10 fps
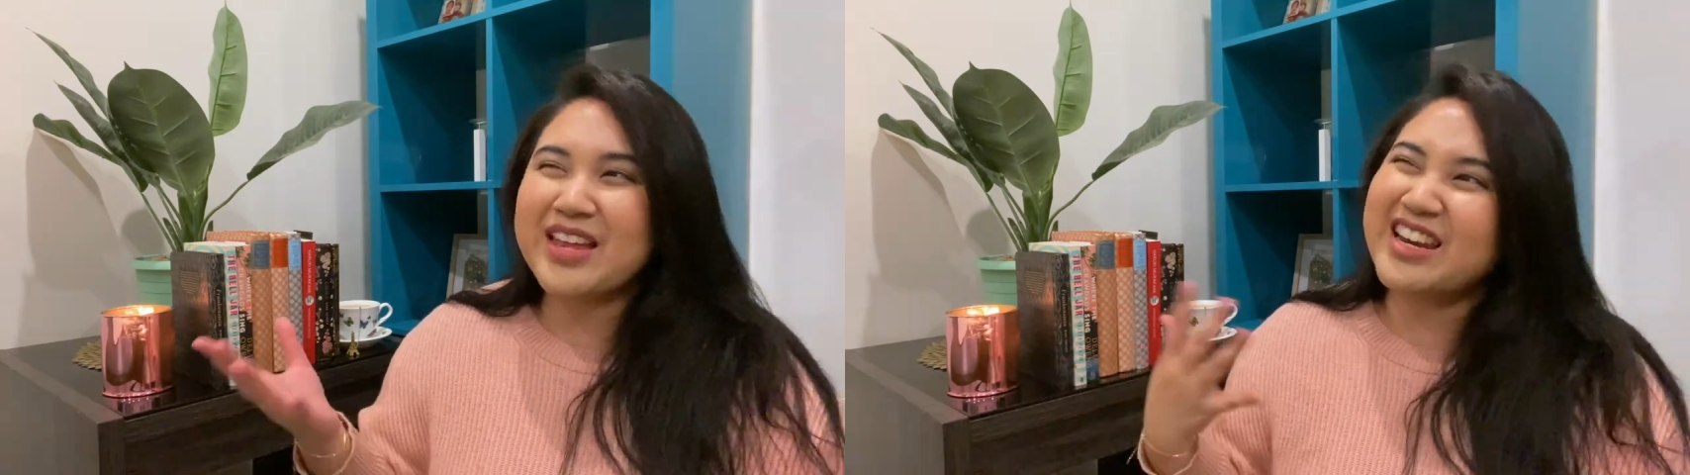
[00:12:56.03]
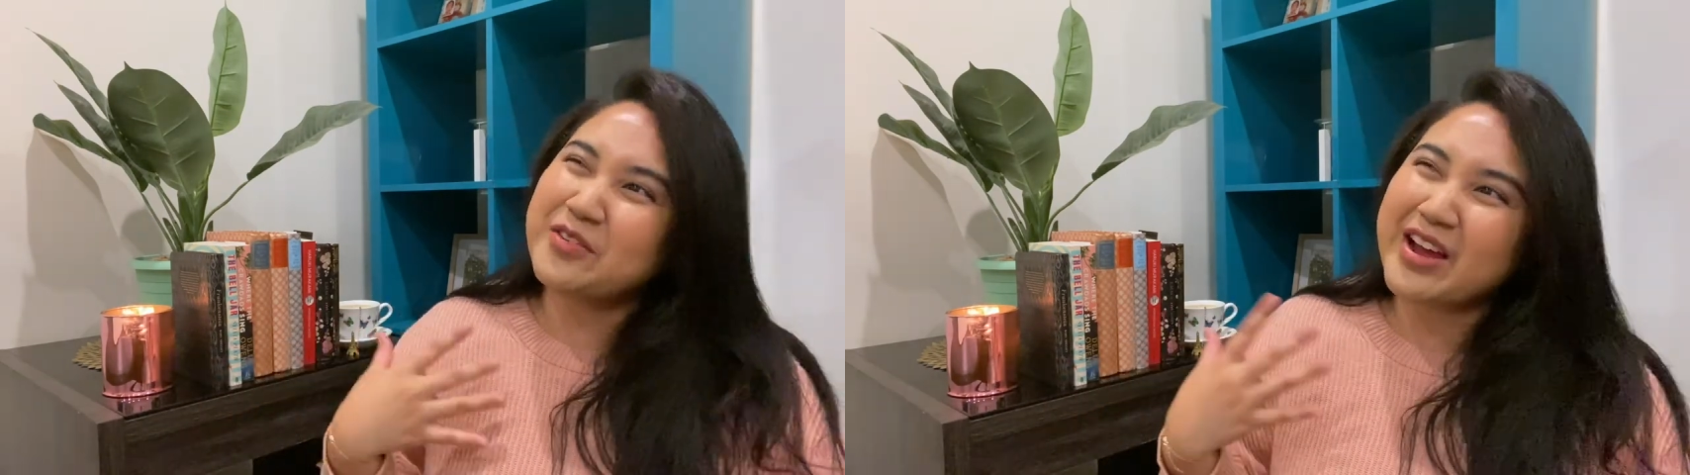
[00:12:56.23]

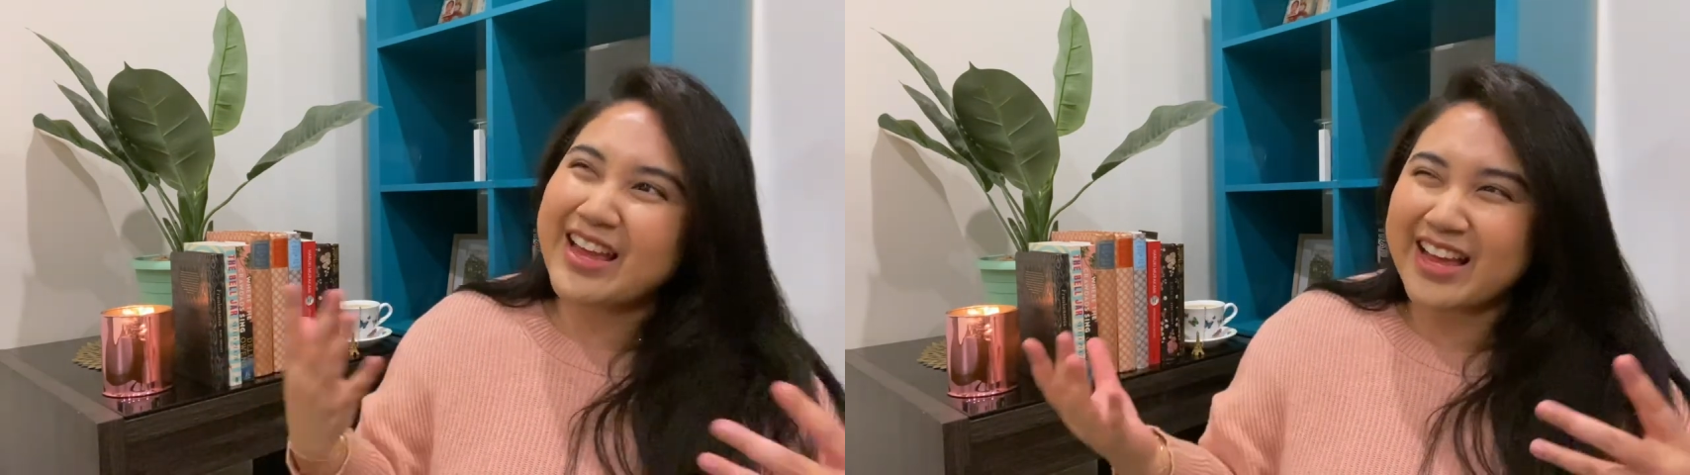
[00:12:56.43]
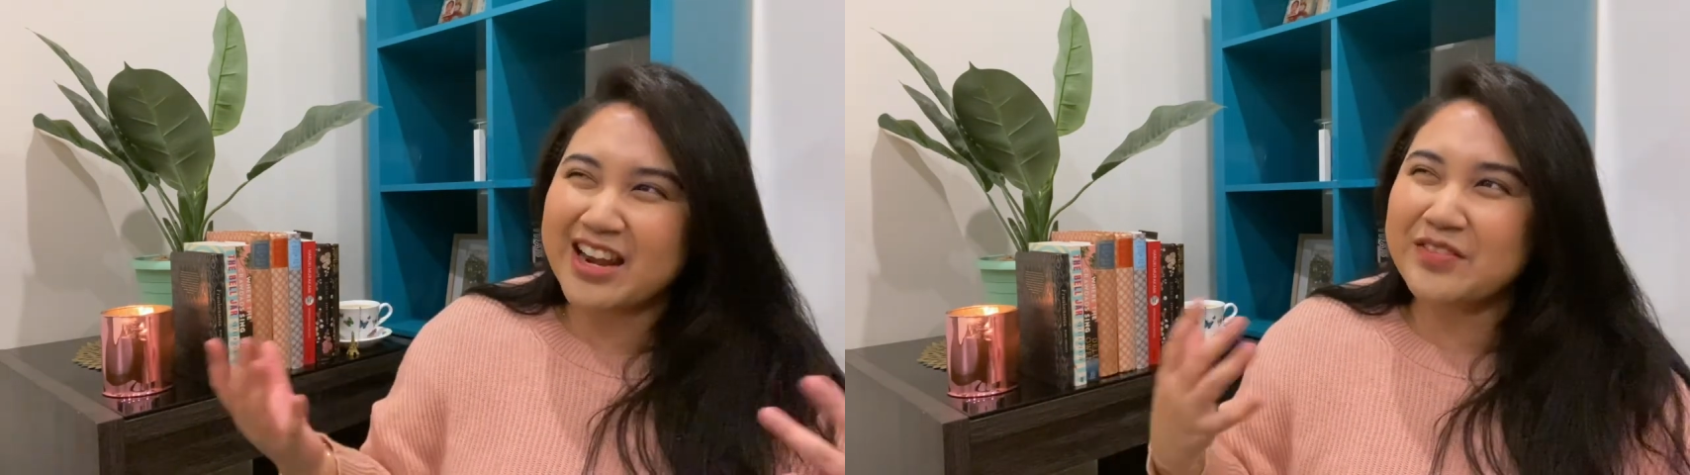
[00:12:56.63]
And in a way,
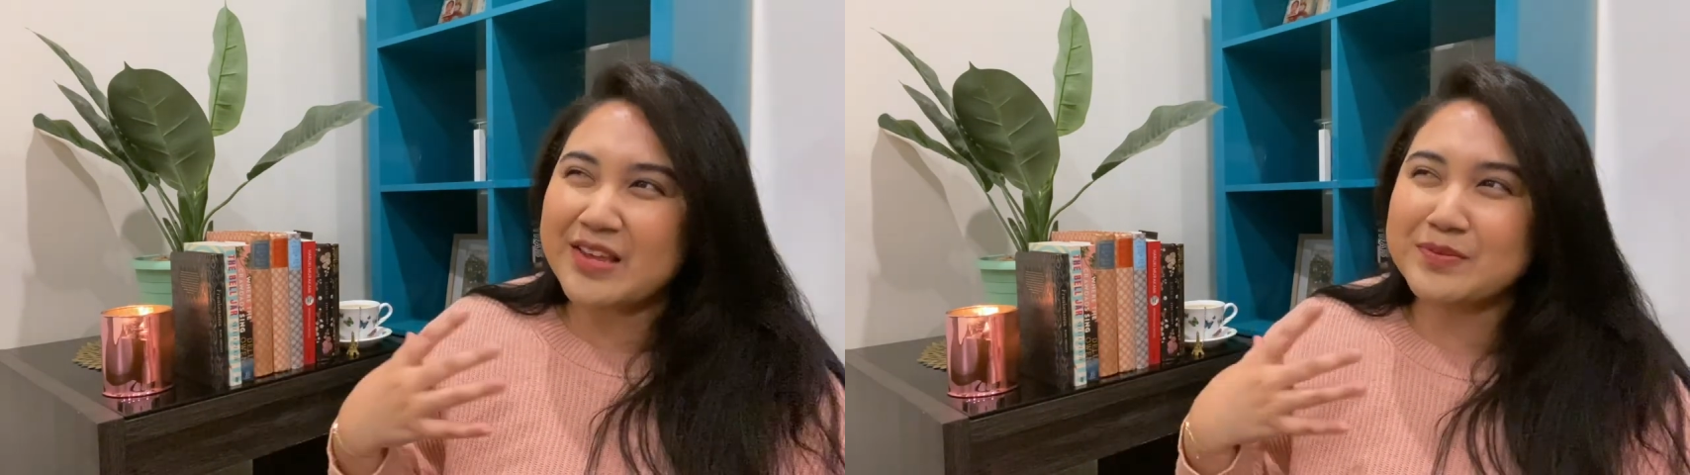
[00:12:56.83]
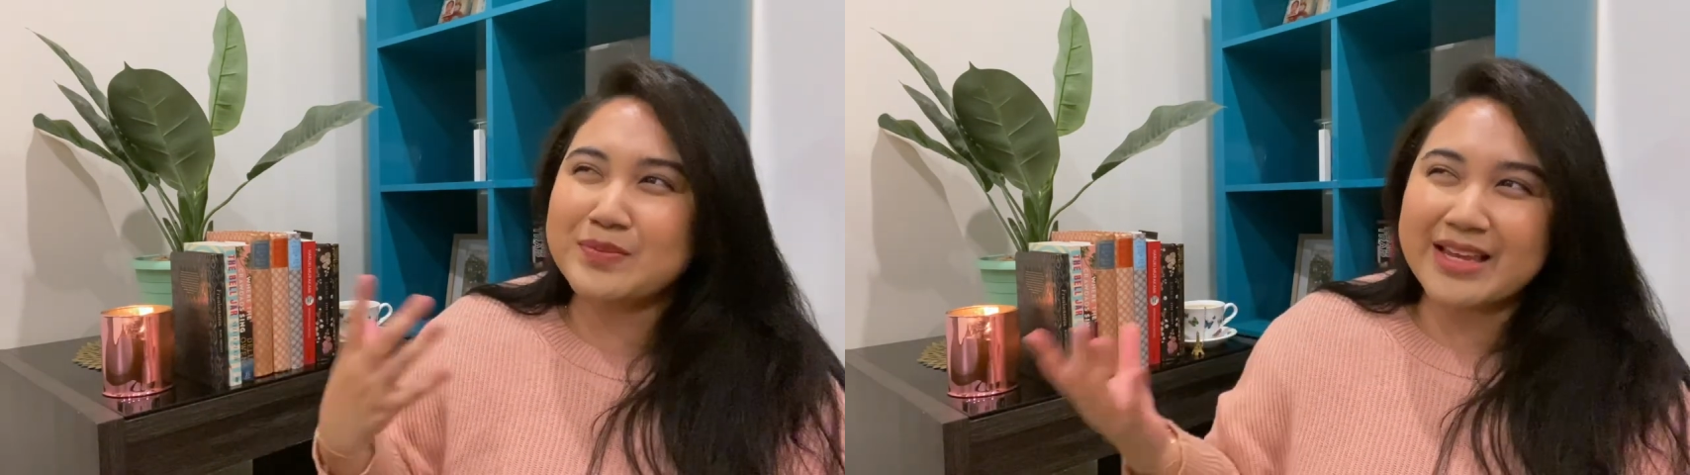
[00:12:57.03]
it kind of
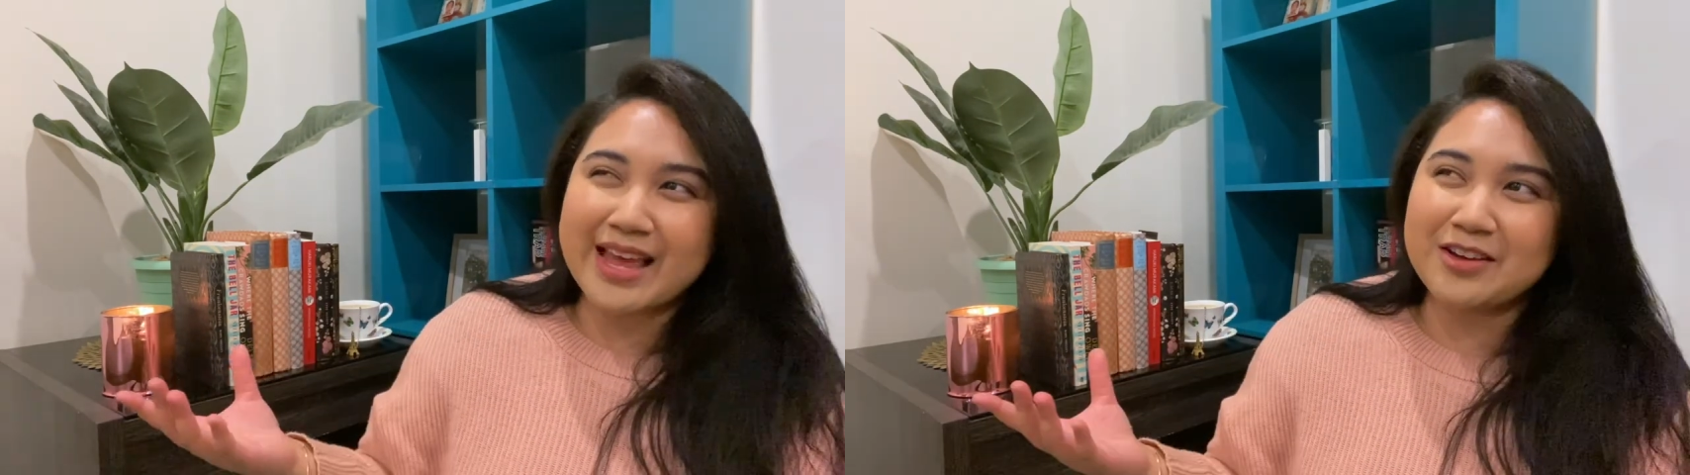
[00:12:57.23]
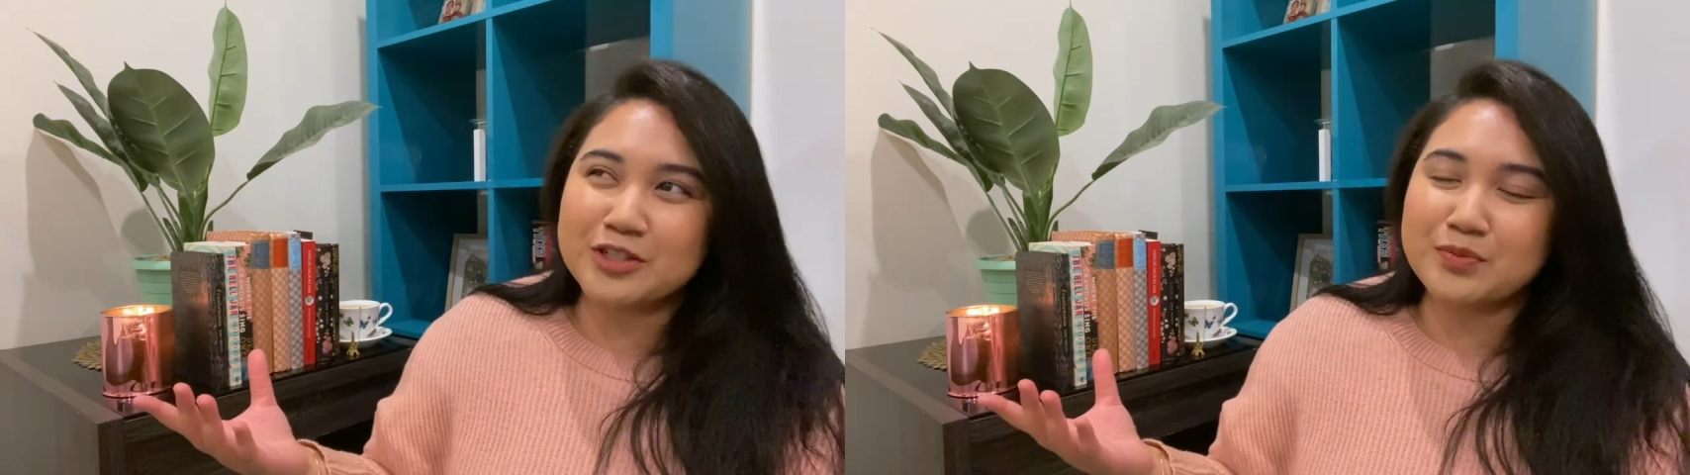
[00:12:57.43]
keeps me
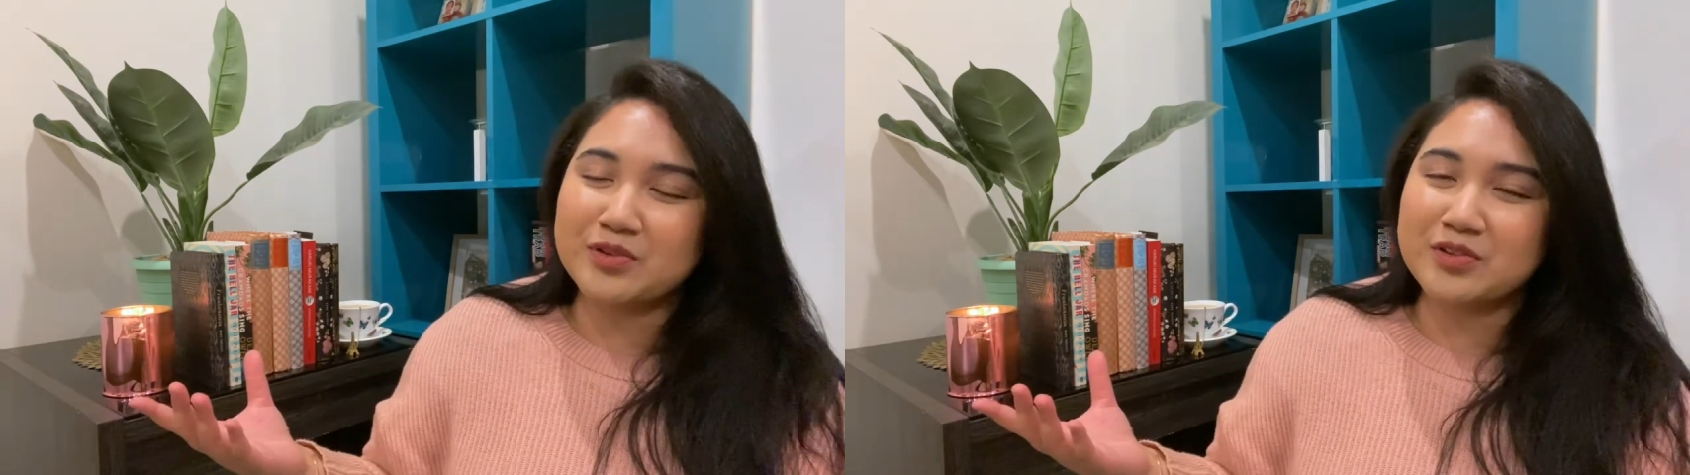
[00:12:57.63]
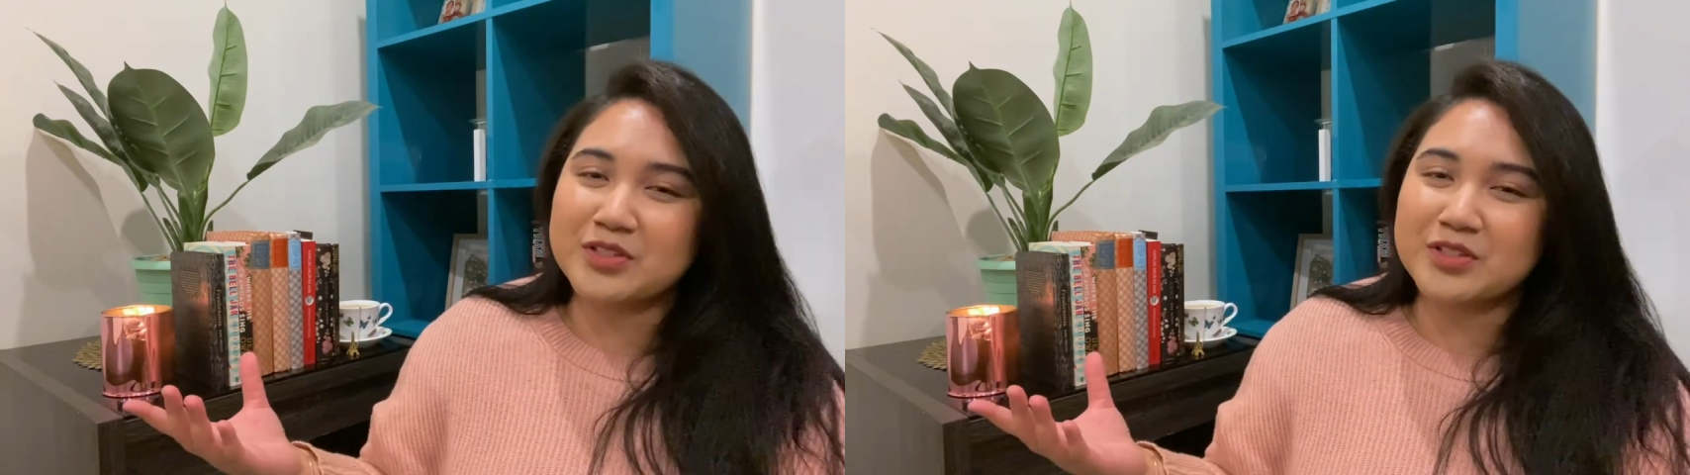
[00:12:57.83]
accountable.